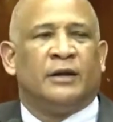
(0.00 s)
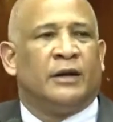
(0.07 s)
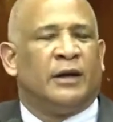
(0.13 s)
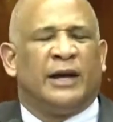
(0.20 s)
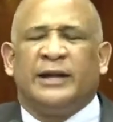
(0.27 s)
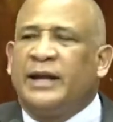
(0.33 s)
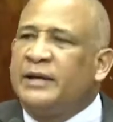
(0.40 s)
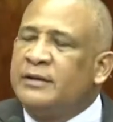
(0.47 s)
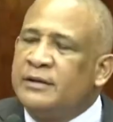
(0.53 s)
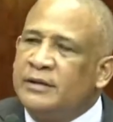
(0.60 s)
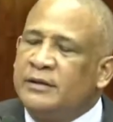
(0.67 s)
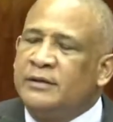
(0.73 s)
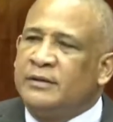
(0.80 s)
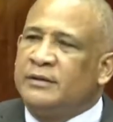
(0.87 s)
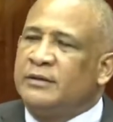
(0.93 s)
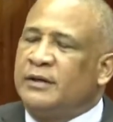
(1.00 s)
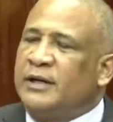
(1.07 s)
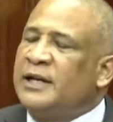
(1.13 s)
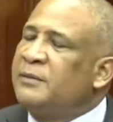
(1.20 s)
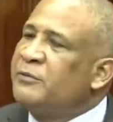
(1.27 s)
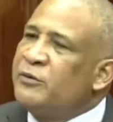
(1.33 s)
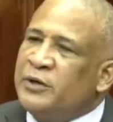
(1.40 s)
And I heard,
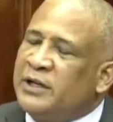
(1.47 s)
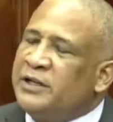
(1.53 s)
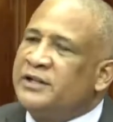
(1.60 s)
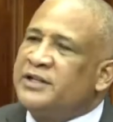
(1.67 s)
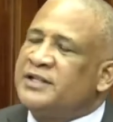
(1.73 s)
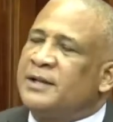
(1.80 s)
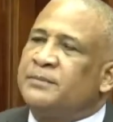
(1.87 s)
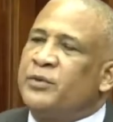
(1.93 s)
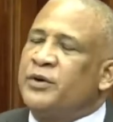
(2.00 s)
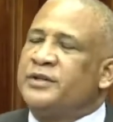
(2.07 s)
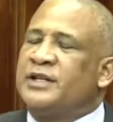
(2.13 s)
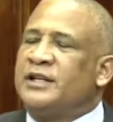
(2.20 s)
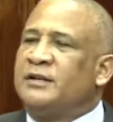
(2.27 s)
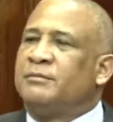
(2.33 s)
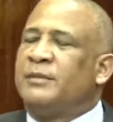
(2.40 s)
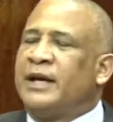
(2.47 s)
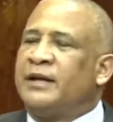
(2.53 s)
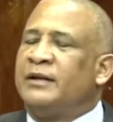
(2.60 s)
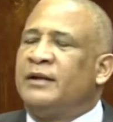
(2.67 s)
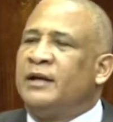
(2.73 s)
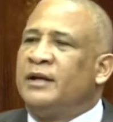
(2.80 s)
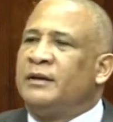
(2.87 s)
and I'm really disappointed in
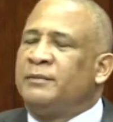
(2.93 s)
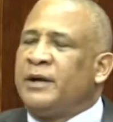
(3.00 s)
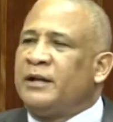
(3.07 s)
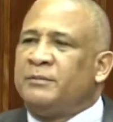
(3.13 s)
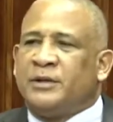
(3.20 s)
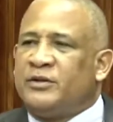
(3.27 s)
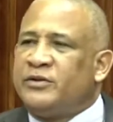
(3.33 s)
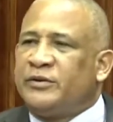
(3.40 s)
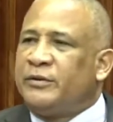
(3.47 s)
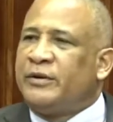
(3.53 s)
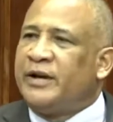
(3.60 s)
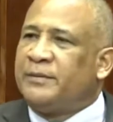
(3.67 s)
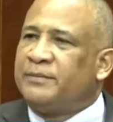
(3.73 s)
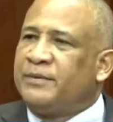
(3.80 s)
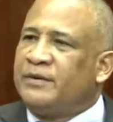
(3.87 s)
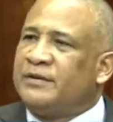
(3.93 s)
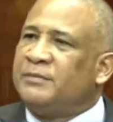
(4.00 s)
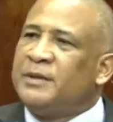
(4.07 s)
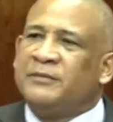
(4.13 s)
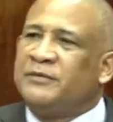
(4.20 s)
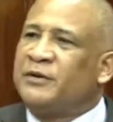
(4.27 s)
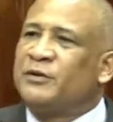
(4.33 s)
my parliamentary rep, the
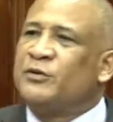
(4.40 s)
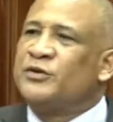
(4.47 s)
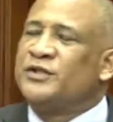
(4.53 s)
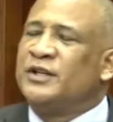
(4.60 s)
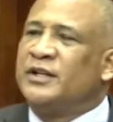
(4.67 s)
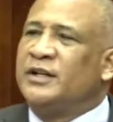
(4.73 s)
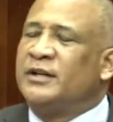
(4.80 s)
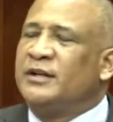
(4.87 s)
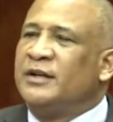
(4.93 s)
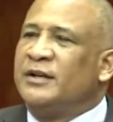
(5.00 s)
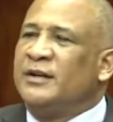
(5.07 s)
member Grosley,